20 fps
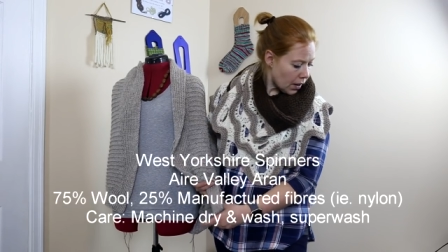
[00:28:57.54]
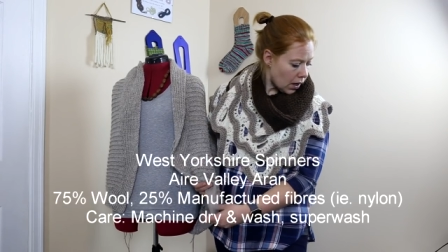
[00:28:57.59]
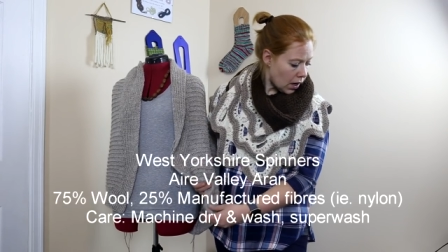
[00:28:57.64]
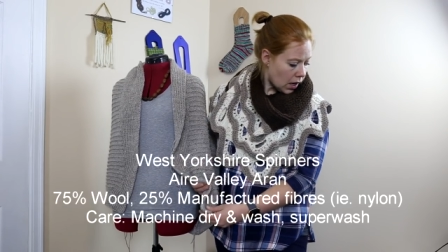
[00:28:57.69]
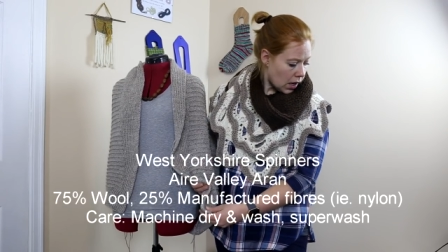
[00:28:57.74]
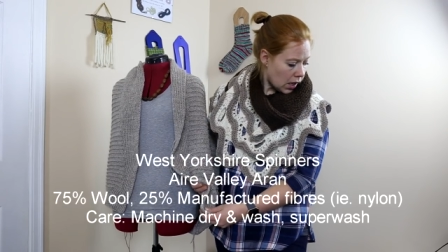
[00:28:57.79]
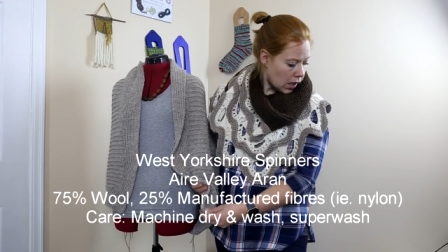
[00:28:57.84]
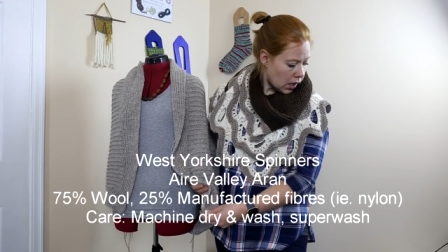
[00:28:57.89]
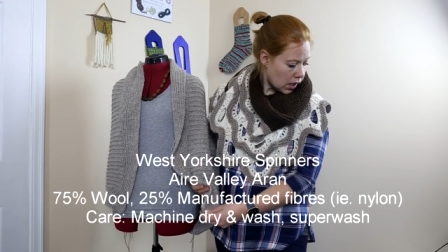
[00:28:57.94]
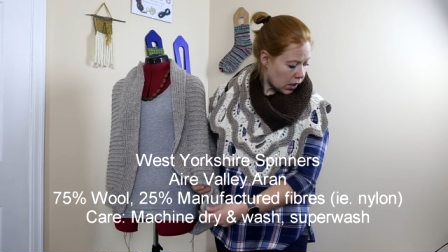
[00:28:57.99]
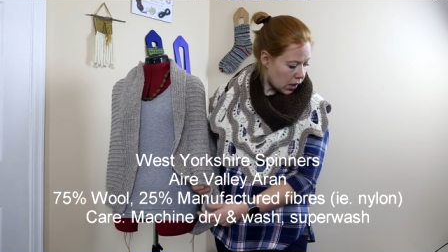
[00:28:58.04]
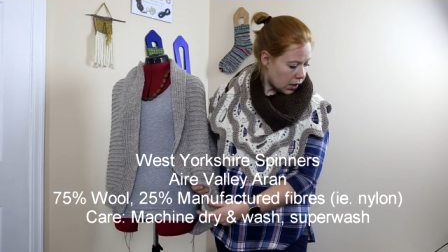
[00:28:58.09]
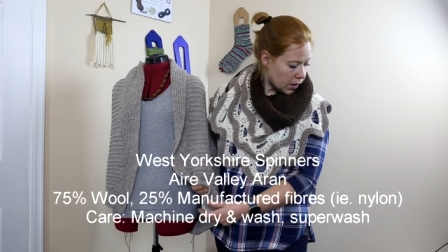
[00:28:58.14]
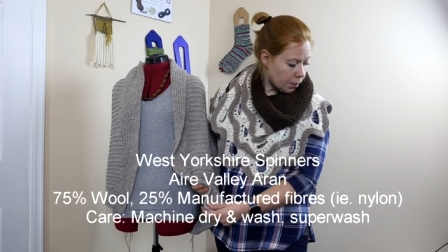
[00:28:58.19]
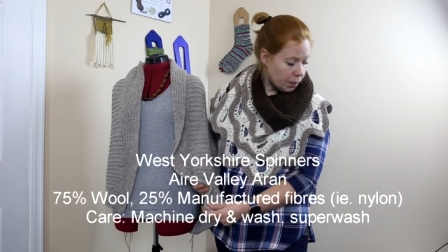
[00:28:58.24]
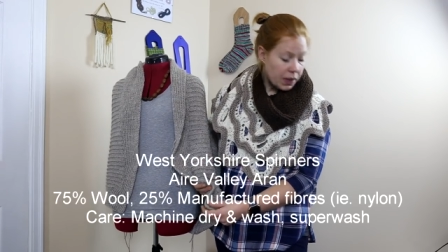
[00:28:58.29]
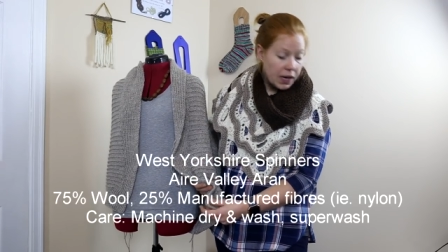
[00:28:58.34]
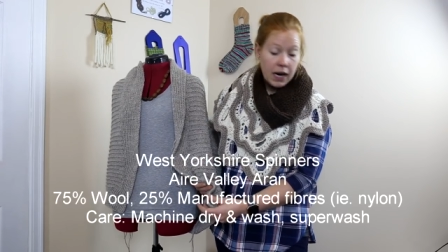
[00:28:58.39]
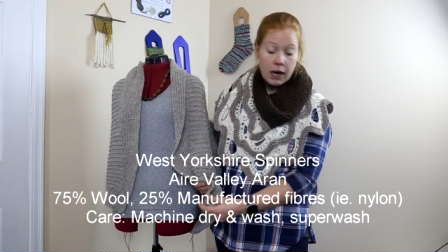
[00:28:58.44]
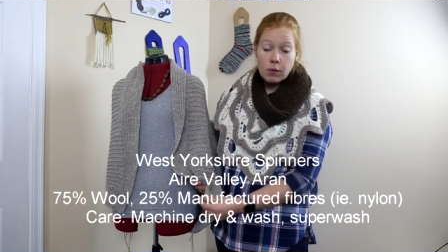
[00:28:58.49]
Uh,
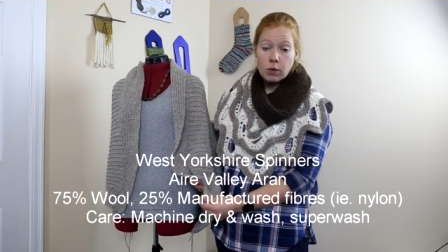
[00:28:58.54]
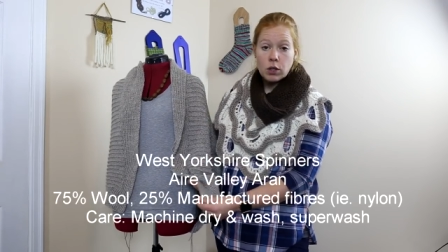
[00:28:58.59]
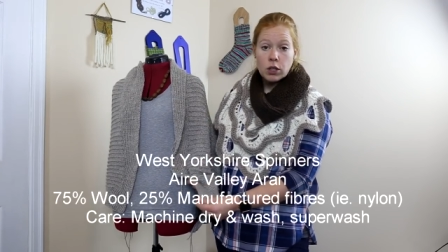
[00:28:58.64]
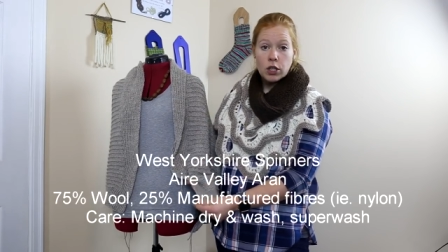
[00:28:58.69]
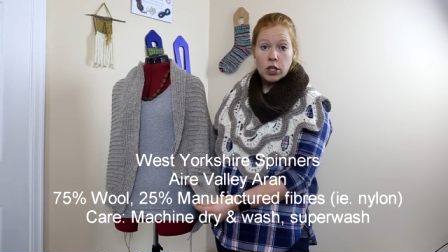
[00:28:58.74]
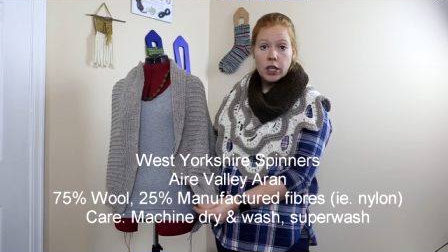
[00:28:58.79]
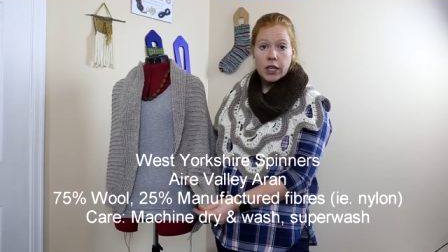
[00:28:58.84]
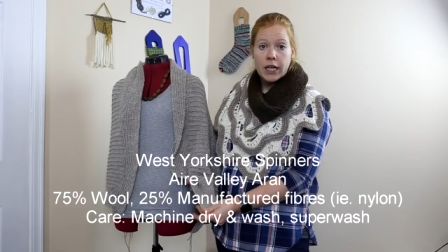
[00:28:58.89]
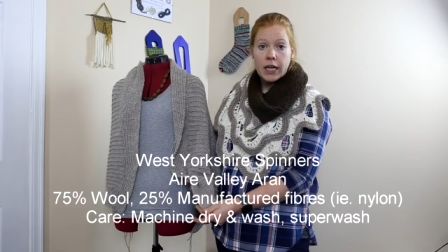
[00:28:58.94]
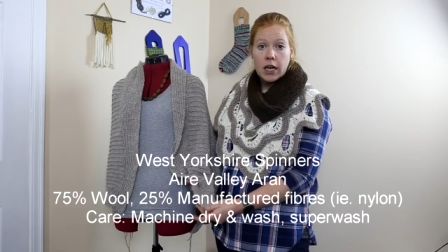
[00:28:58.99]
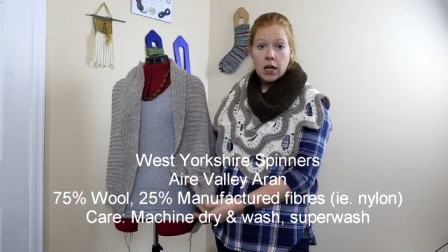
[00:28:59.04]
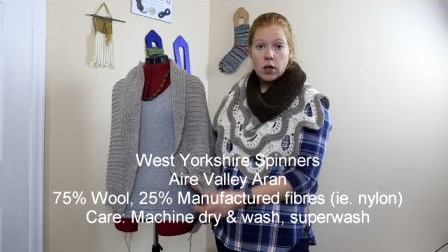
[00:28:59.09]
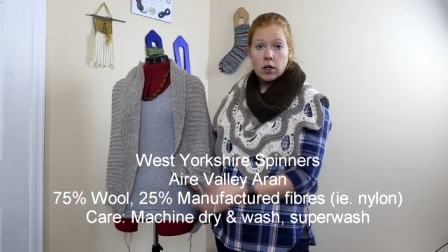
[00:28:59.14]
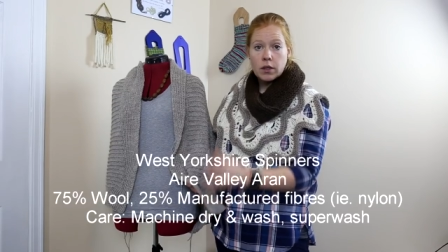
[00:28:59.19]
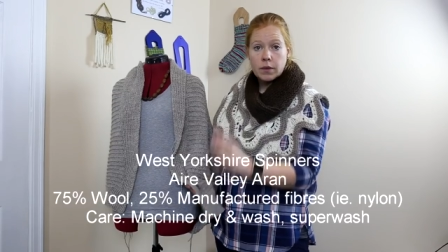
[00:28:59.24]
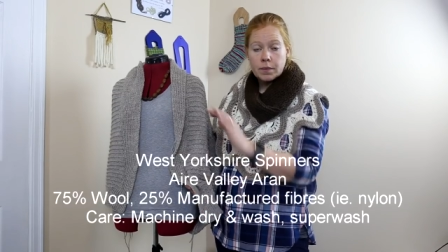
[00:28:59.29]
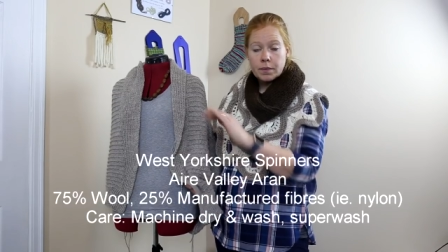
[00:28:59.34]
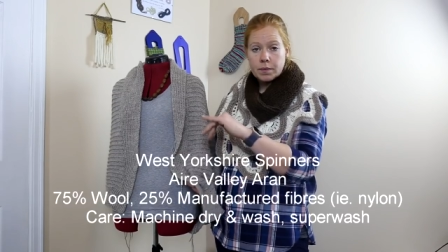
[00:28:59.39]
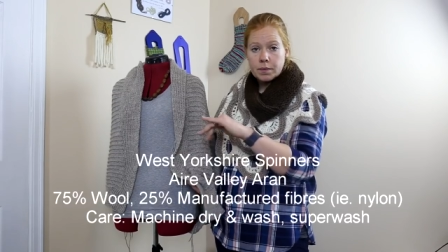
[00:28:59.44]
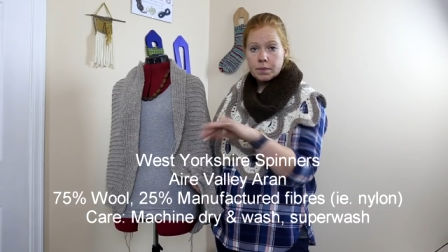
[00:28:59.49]
but I will look and
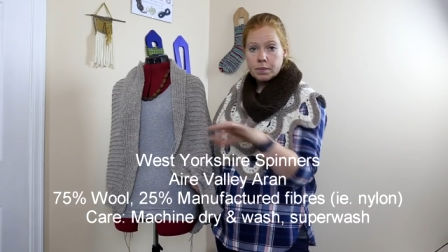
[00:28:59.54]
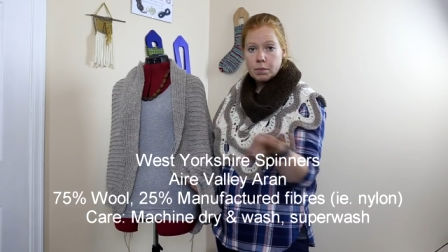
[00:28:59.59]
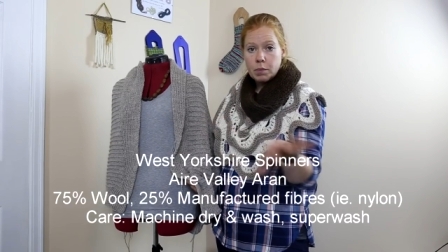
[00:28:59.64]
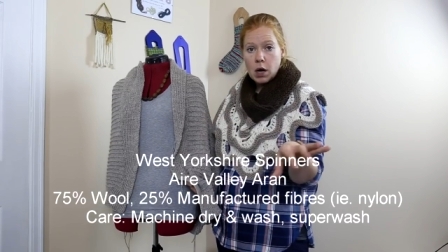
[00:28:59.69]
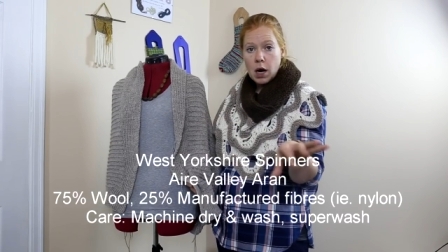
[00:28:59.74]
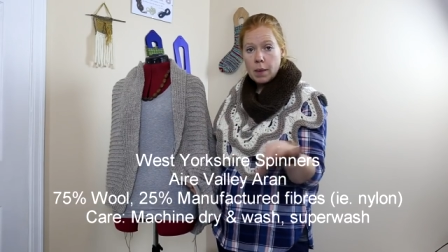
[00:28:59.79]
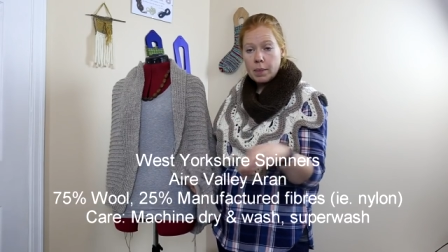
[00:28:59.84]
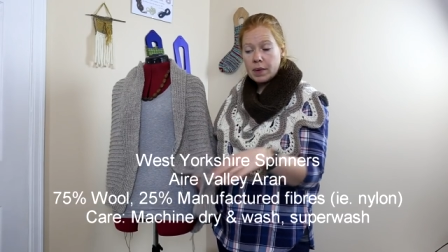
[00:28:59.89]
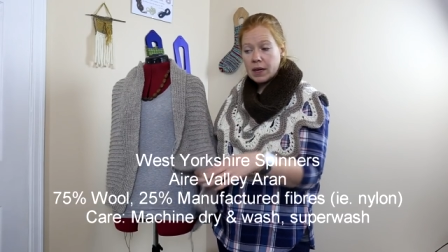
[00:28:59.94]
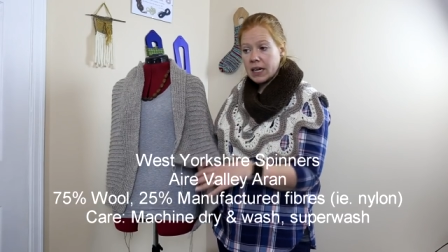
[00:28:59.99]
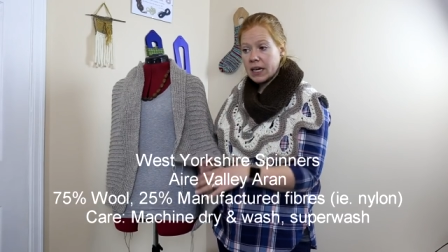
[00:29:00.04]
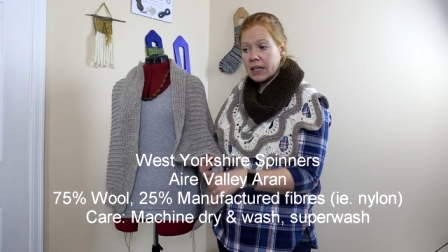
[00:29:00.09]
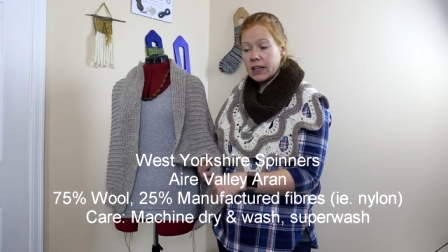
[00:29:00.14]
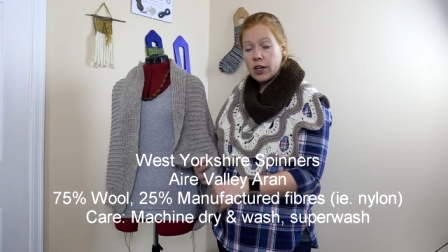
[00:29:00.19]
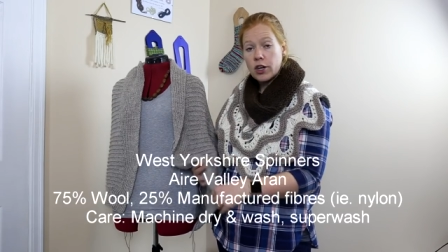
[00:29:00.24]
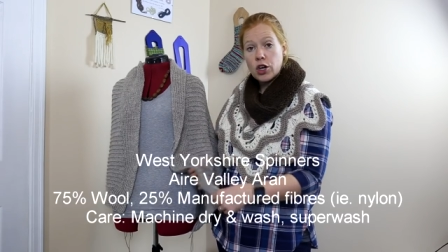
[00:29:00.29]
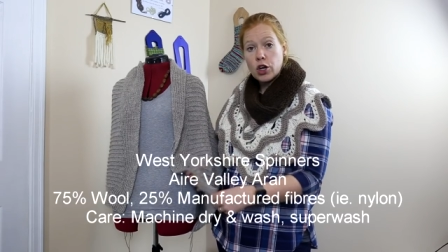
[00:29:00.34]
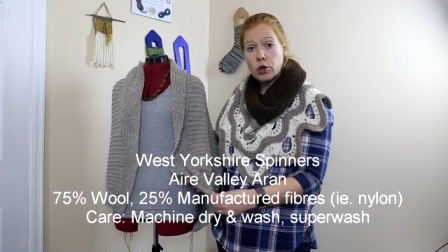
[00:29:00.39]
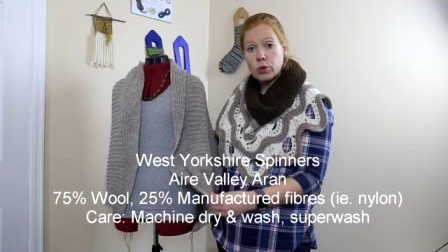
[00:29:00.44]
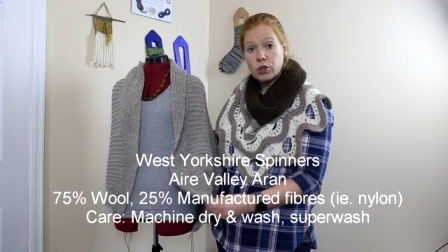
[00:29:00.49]
I'll pop it in
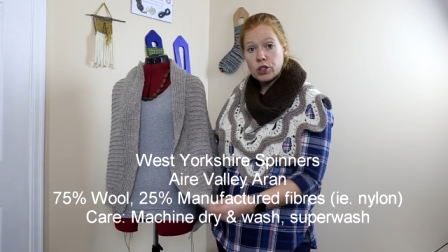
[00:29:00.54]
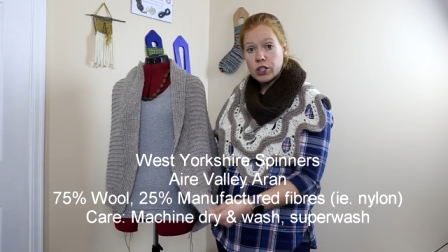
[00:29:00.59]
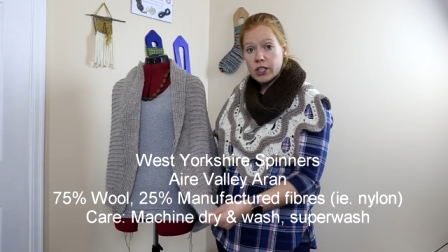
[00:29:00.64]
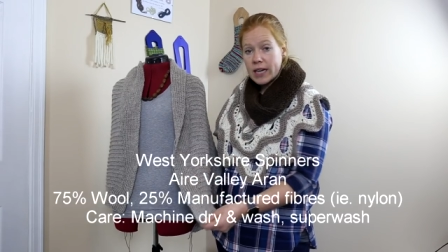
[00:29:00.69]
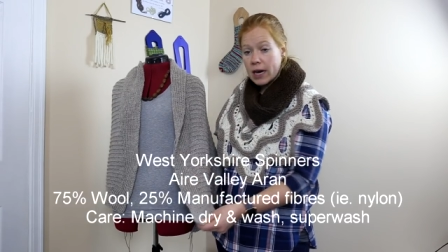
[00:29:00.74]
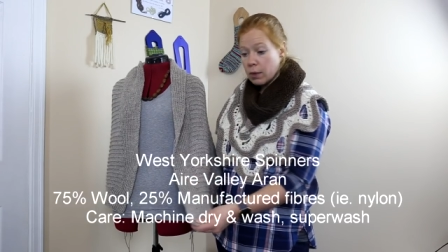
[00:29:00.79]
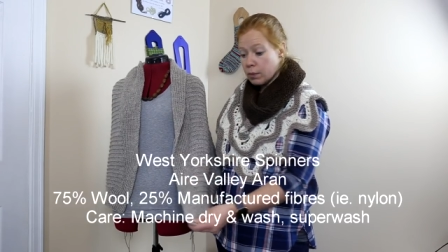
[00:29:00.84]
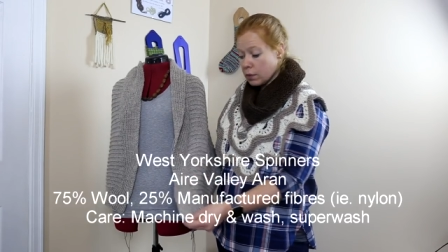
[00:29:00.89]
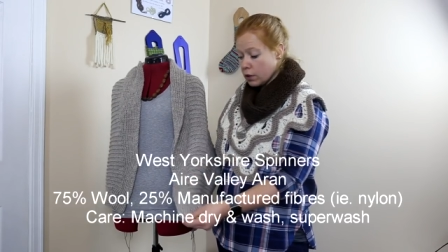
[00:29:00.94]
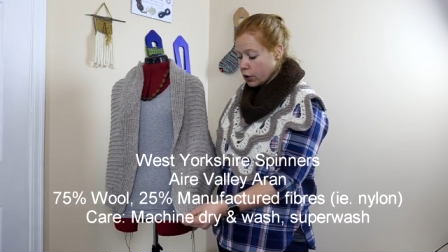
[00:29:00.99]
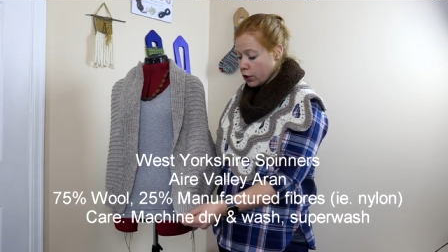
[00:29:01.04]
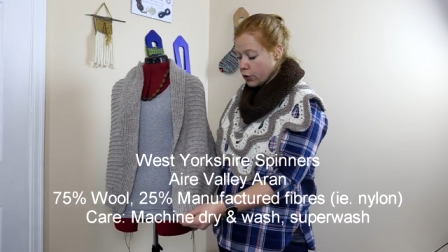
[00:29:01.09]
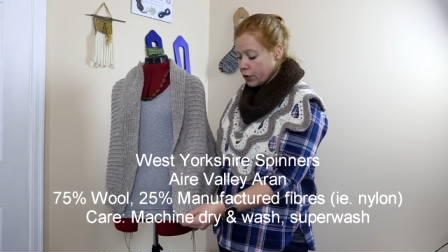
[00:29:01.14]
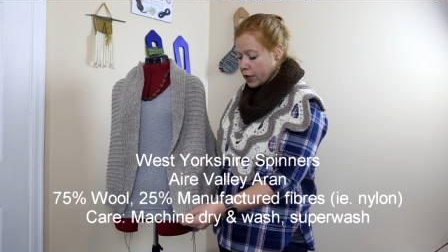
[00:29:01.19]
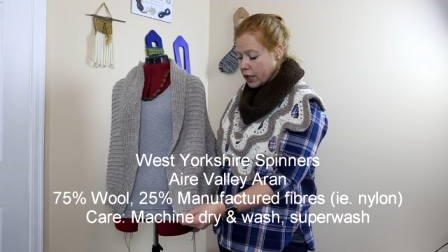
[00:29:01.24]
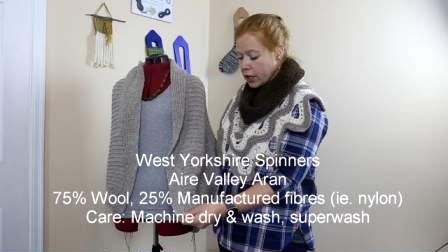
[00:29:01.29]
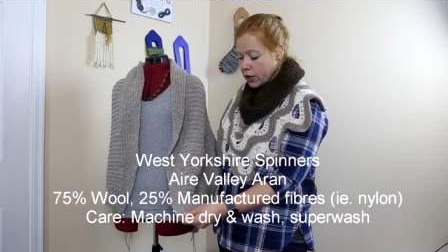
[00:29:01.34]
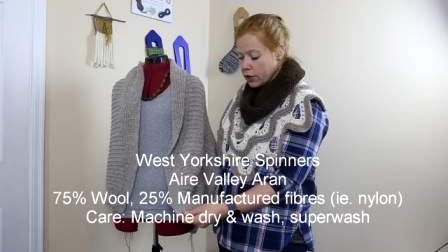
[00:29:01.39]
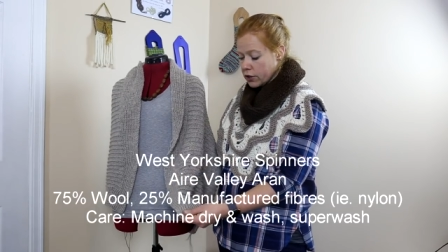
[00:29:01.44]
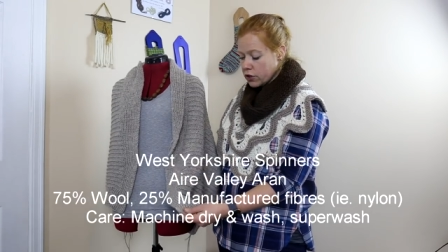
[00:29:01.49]
the notes down below
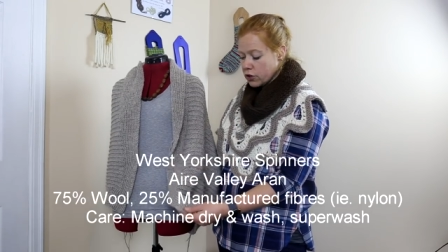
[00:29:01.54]
here.